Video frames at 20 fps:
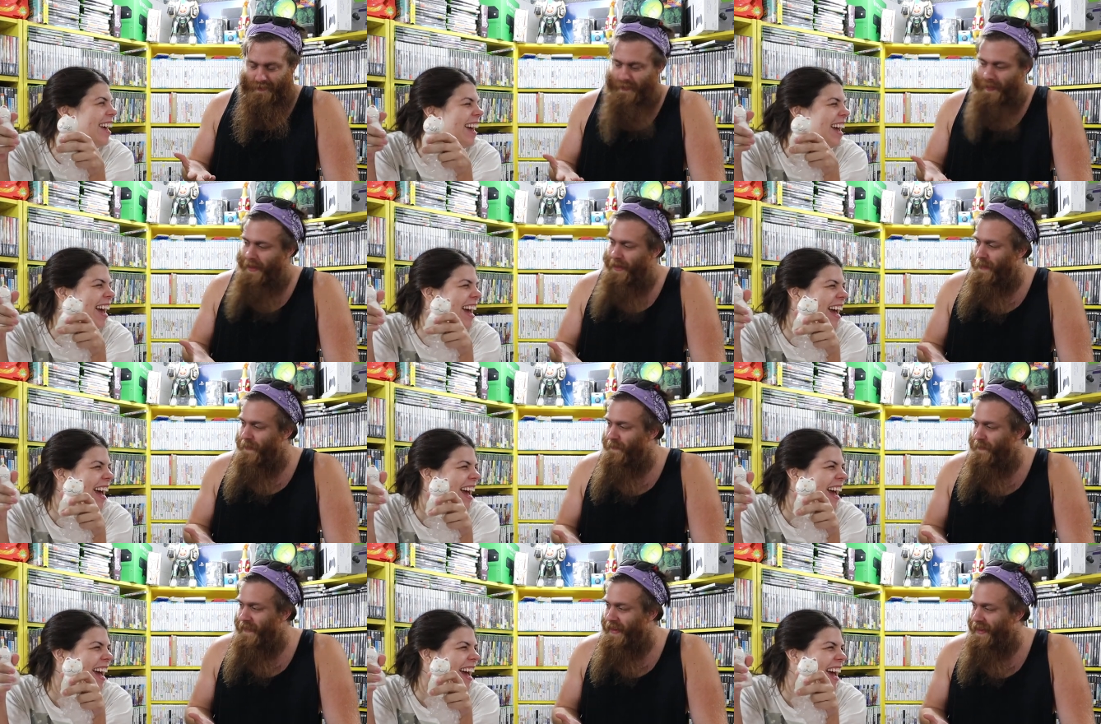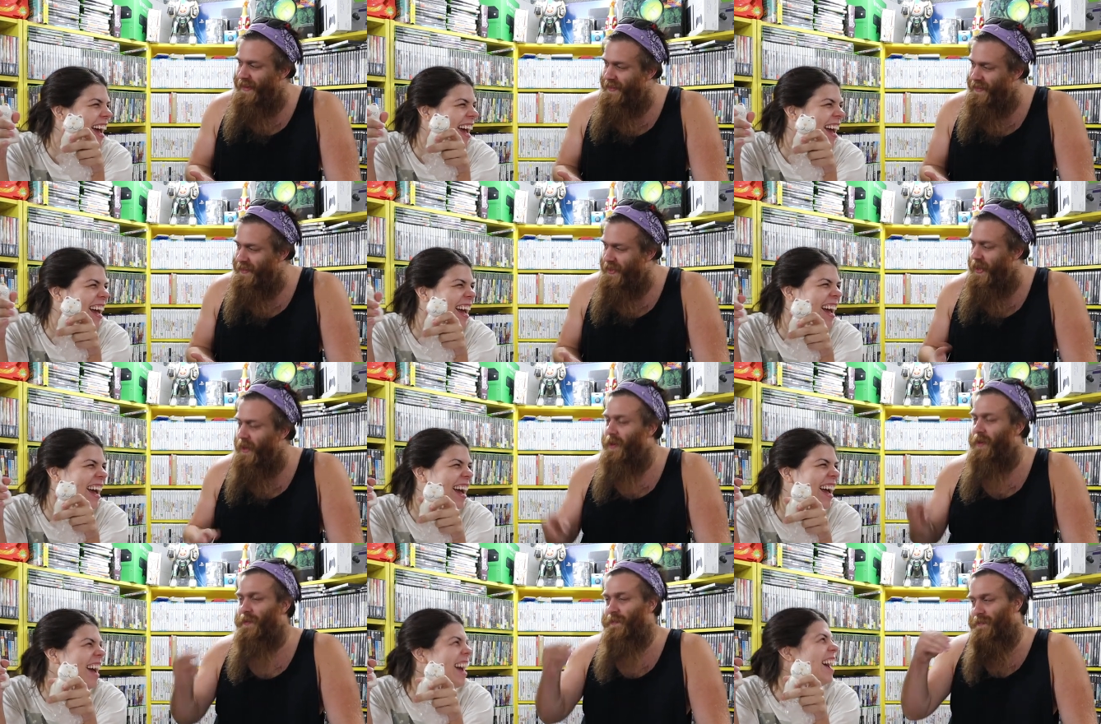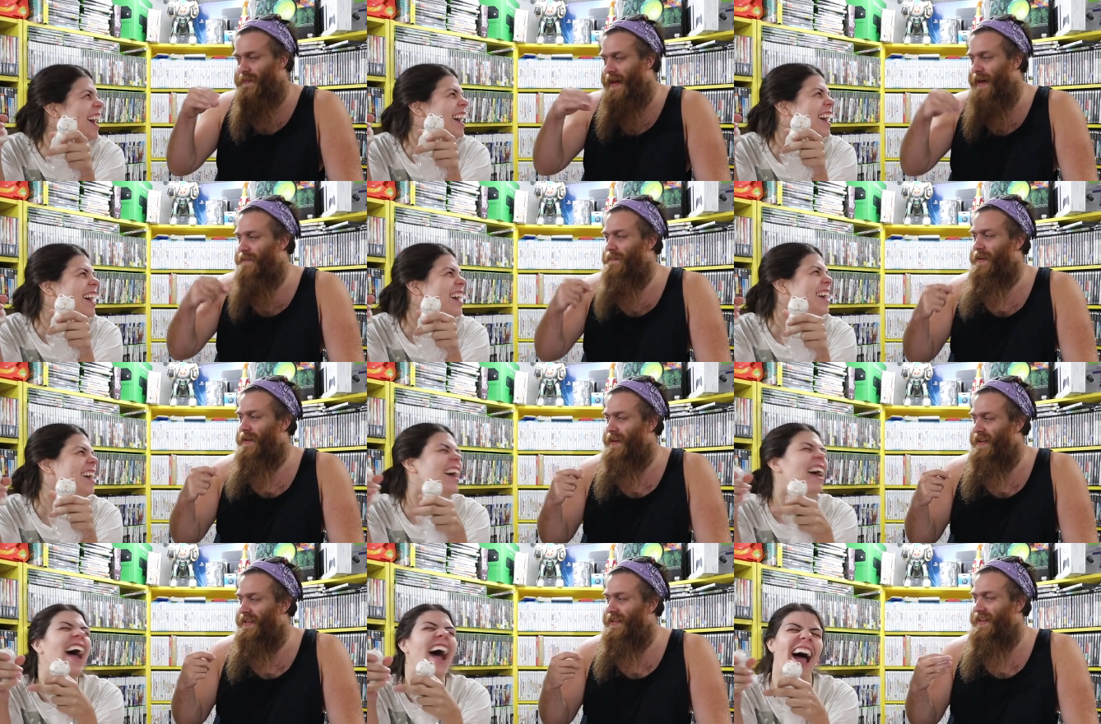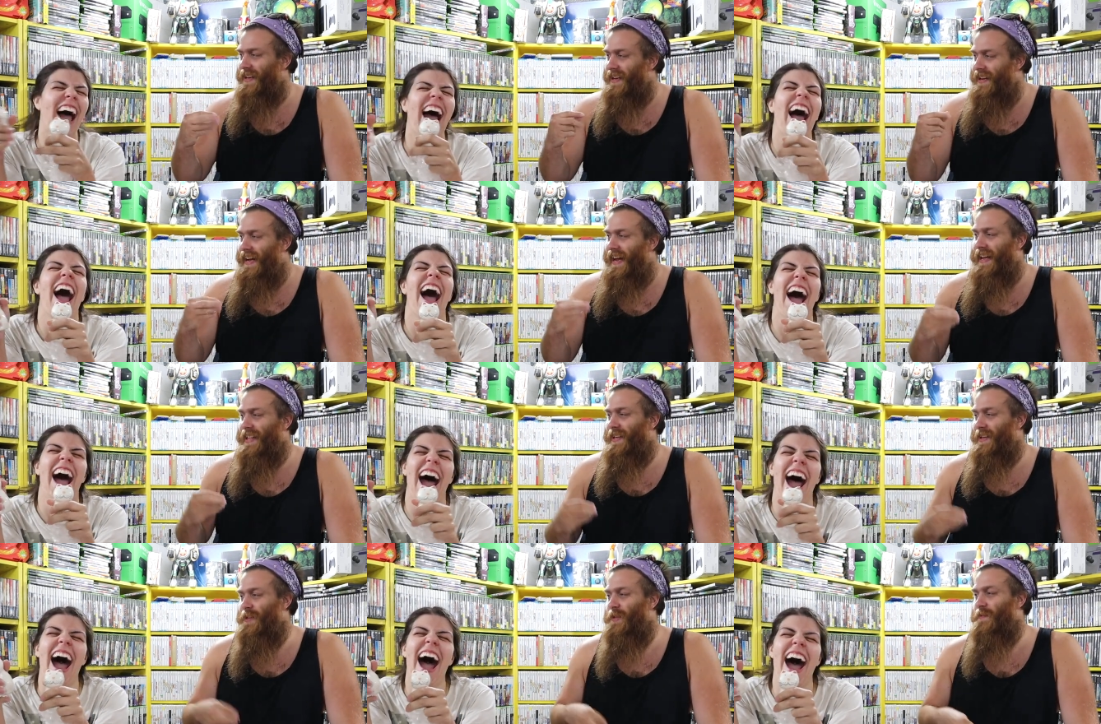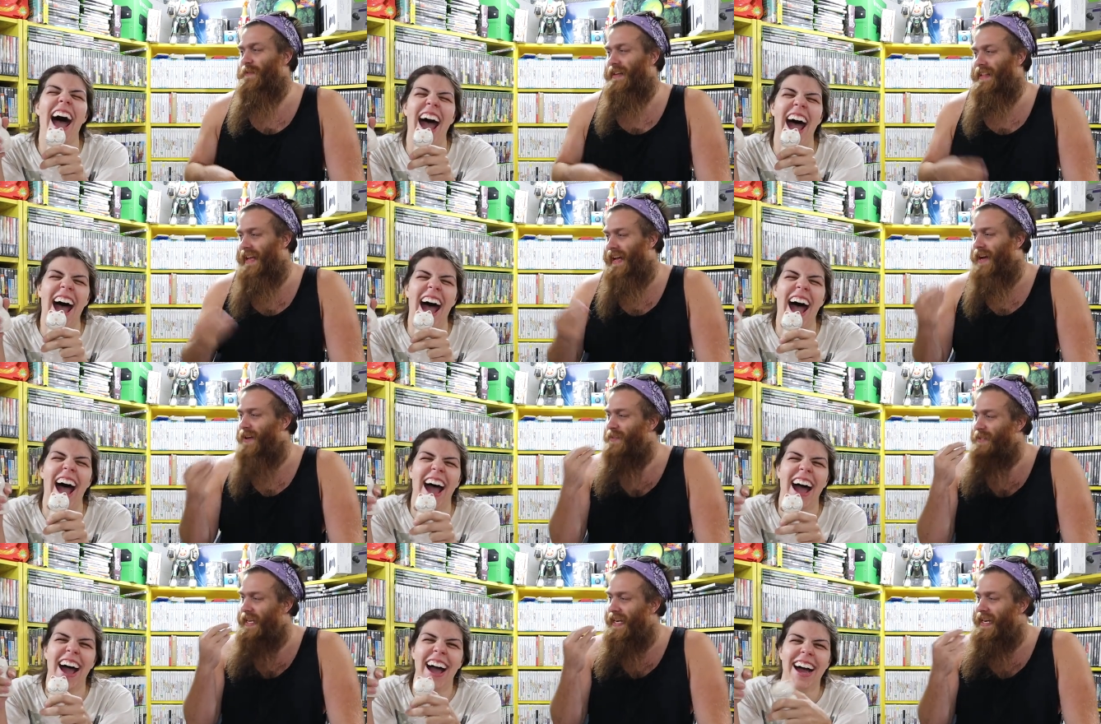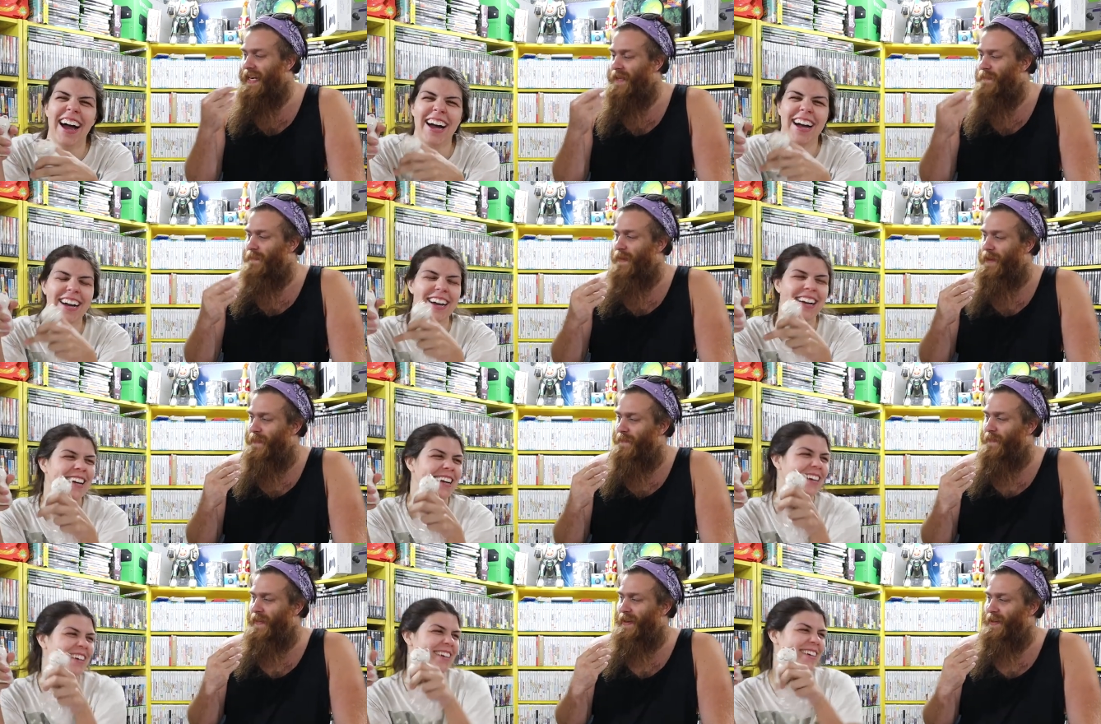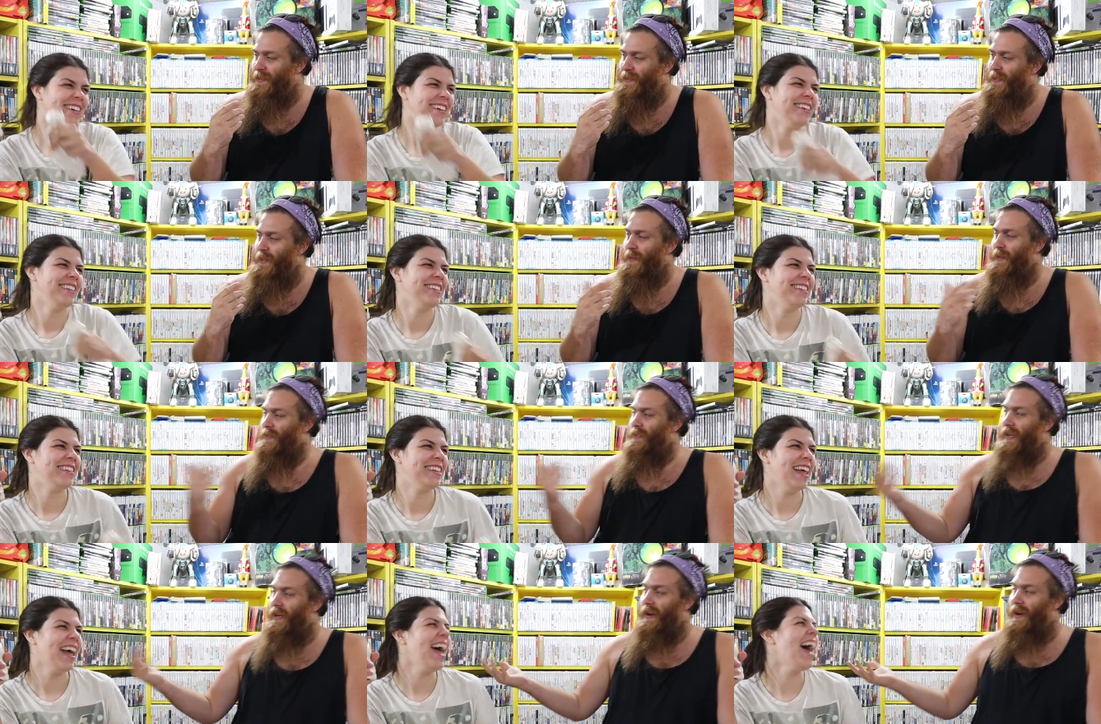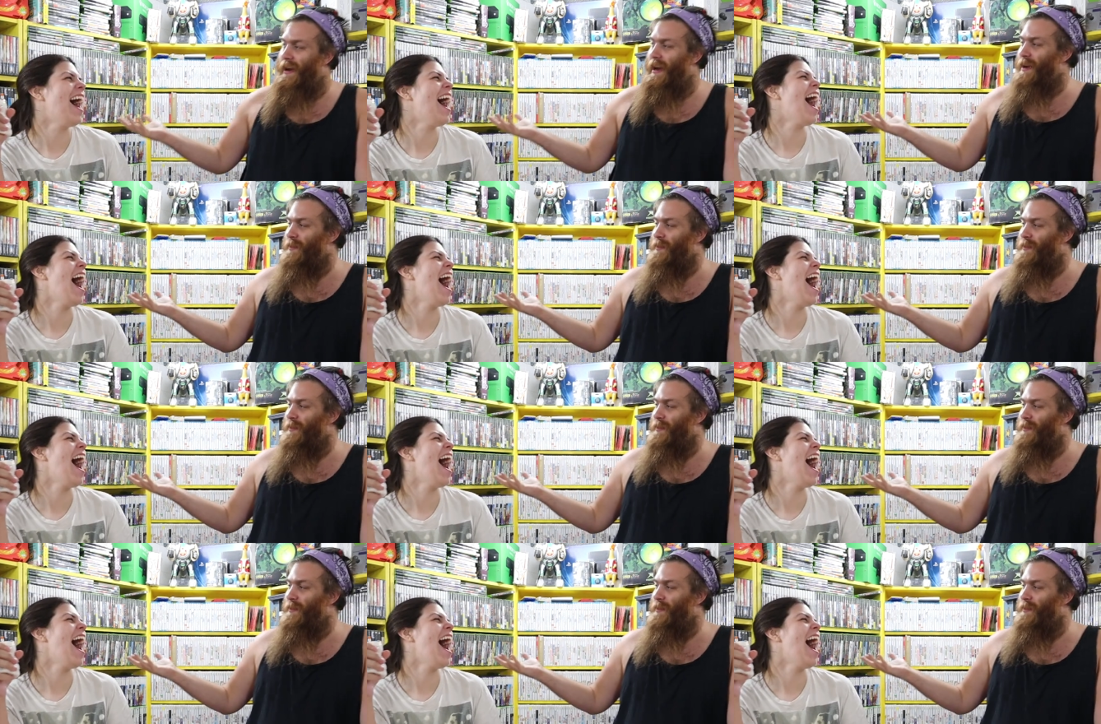Speaker 1: butterfingers. Oh my! Butter, I thought you meant like I was eating butterfingers too. I was like, all